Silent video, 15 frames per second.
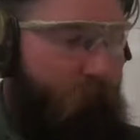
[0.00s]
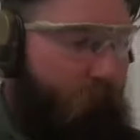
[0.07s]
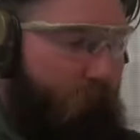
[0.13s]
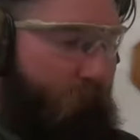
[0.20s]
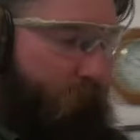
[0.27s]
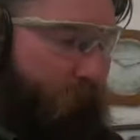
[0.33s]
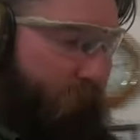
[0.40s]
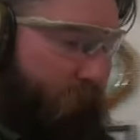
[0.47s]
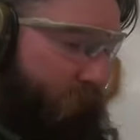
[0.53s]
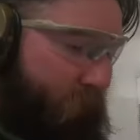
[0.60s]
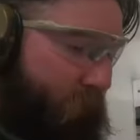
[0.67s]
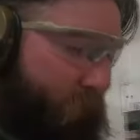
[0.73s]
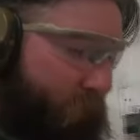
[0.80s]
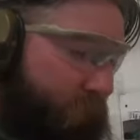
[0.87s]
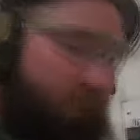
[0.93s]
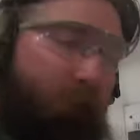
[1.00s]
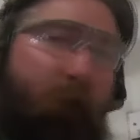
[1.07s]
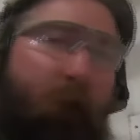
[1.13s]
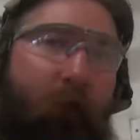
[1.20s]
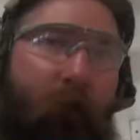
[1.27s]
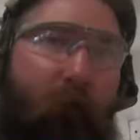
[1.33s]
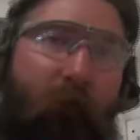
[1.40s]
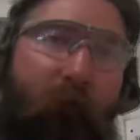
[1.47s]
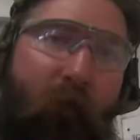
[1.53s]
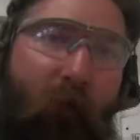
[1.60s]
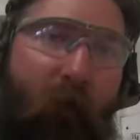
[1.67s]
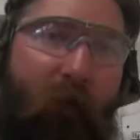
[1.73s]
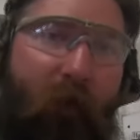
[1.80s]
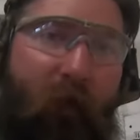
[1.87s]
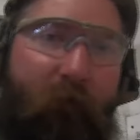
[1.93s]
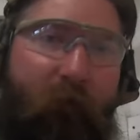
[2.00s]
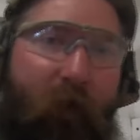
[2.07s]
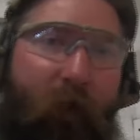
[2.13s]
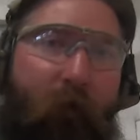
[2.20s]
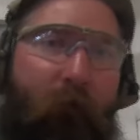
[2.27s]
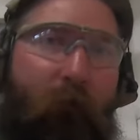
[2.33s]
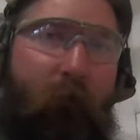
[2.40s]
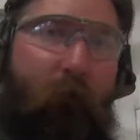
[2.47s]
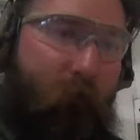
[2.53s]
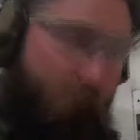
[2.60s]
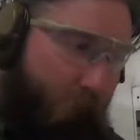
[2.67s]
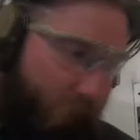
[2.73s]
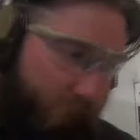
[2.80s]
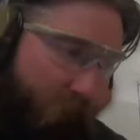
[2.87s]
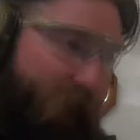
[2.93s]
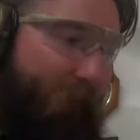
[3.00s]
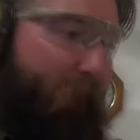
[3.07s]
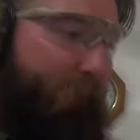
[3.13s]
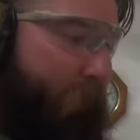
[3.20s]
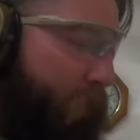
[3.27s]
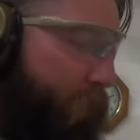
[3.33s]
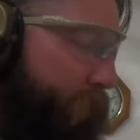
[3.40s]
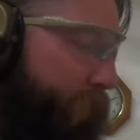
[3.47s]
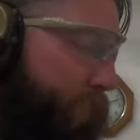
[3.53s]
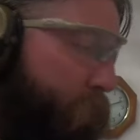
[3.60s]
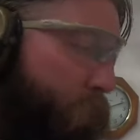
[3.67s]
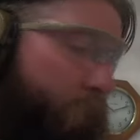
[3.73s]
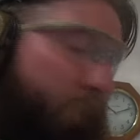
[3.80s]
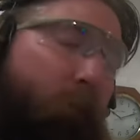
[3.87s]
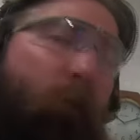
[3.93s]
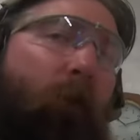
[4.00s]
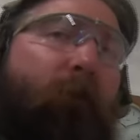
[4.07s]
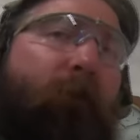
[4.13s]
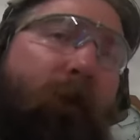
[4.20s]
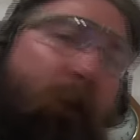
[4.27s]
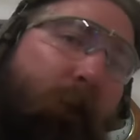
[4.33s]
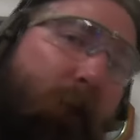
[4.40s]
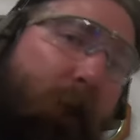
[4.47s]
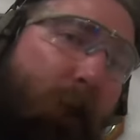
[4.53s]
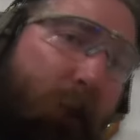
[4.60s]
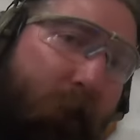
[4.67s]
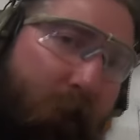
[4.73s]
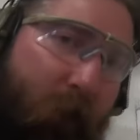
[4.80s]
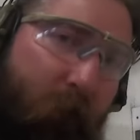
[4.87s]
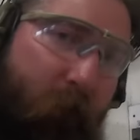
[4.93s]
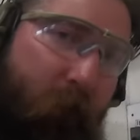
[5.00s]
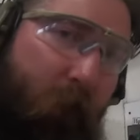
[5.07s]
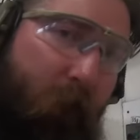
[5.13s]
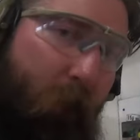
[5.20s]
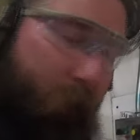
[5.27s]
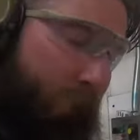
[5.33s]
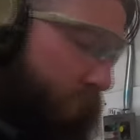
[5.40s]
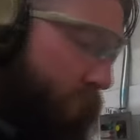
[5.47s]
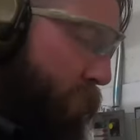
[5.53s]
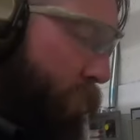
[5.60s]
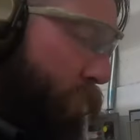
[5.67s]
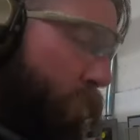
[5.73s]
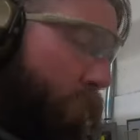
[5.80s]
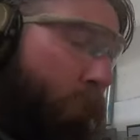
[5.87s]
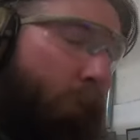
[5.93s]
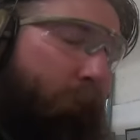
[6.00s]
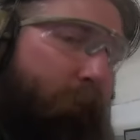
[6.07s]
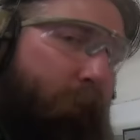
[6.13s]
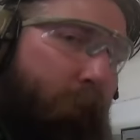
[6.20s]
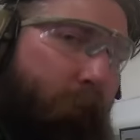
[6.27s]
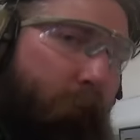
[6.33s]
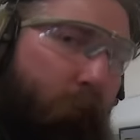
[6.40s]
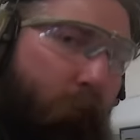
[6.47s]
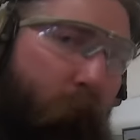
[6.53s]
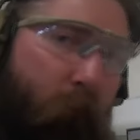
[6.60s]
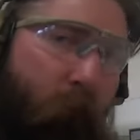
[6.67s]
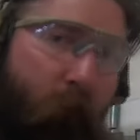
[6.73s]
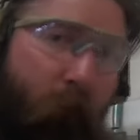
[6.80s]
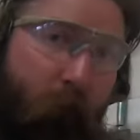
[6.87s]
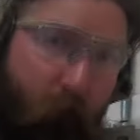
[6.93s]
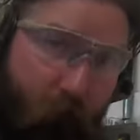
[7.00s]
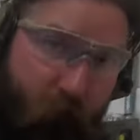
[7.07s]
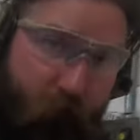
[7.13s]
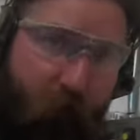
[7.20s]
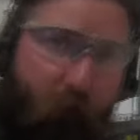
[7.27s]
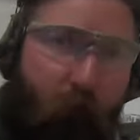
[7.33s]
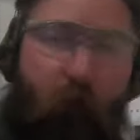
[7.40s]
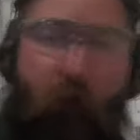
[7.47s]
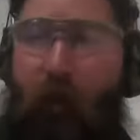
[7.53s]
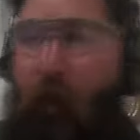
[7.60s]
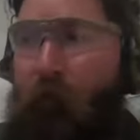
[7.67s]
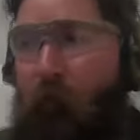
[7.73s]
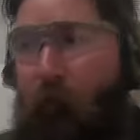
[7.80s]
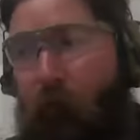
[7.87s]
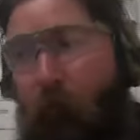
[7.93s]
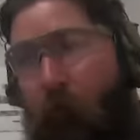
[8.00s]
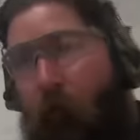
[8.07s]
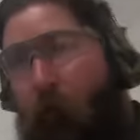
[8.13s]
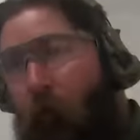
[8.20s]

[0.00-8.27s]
then either set our case down, take our jackets off, but we don't want to take our gun out of the case yet. What we want you to do is take your case.